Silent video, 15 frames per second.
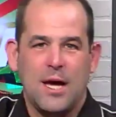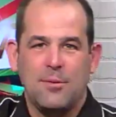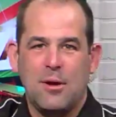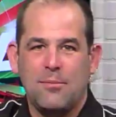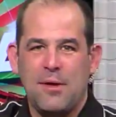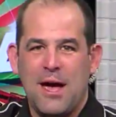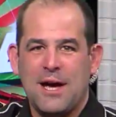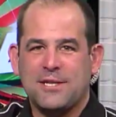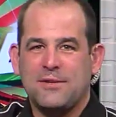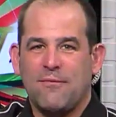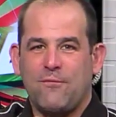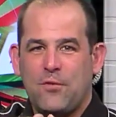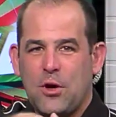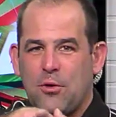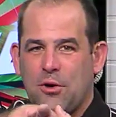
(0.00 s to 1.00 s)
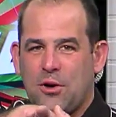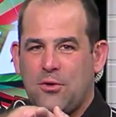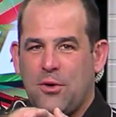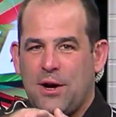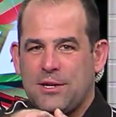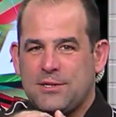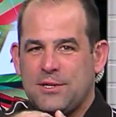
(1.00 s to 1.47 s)
Coming up next,
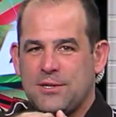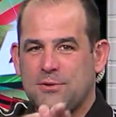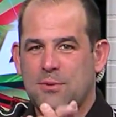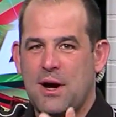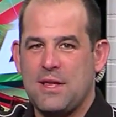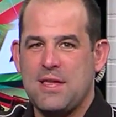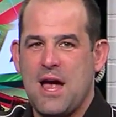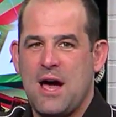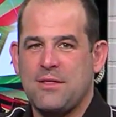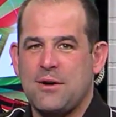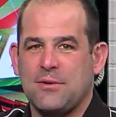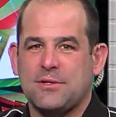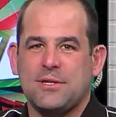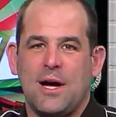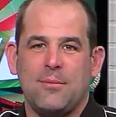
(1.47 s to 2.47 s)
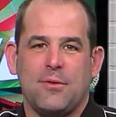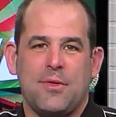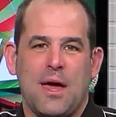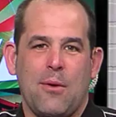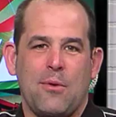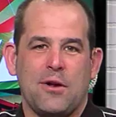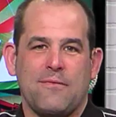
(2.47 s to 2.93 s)
viewer questions. Right now, though, it's time
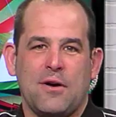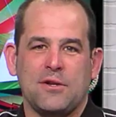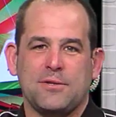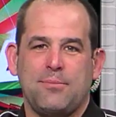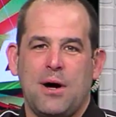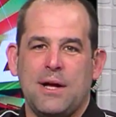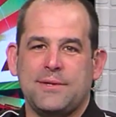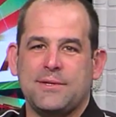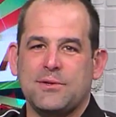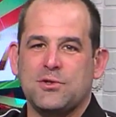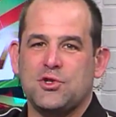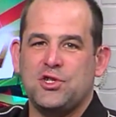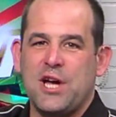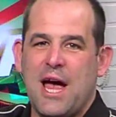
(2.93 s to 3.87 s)
to thank one of our sponsors,